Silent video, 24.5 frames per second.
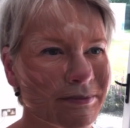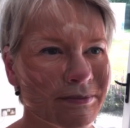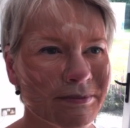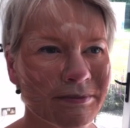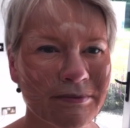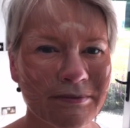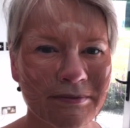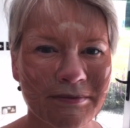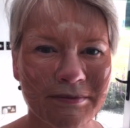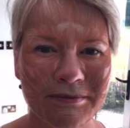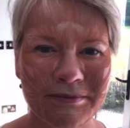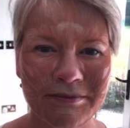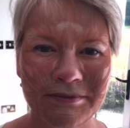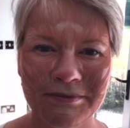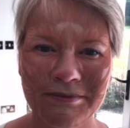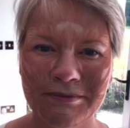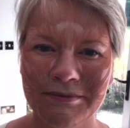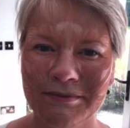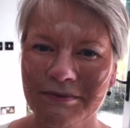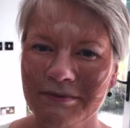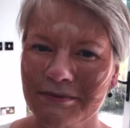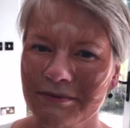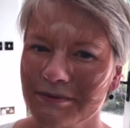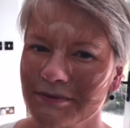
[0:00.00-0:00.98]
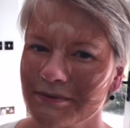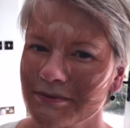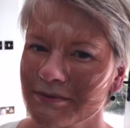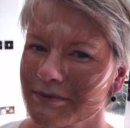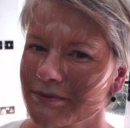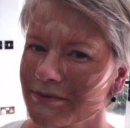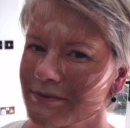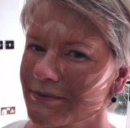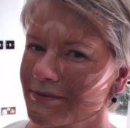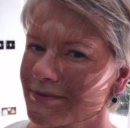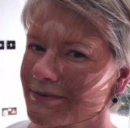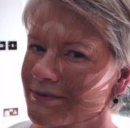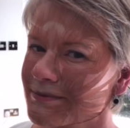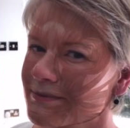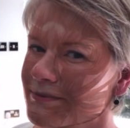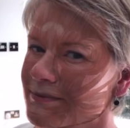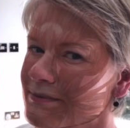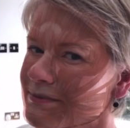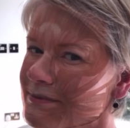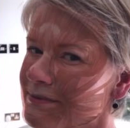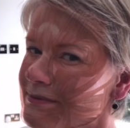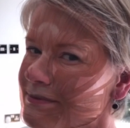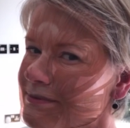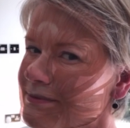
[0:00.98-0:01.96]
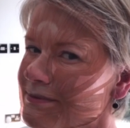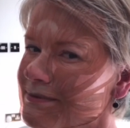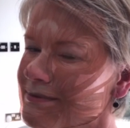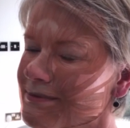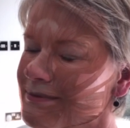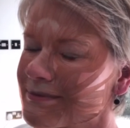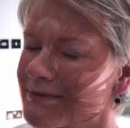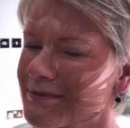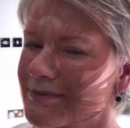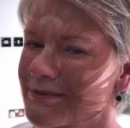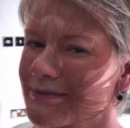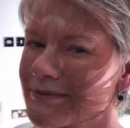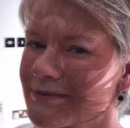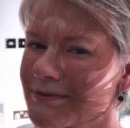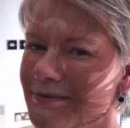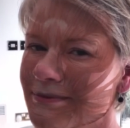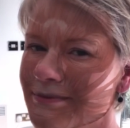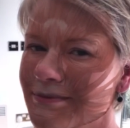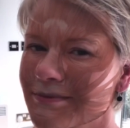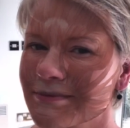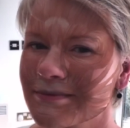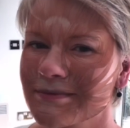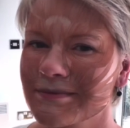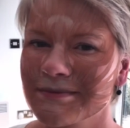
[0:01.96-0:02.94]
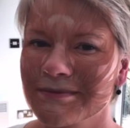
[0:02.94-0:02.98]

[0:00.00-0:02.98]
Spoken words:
In particular, I want you to pay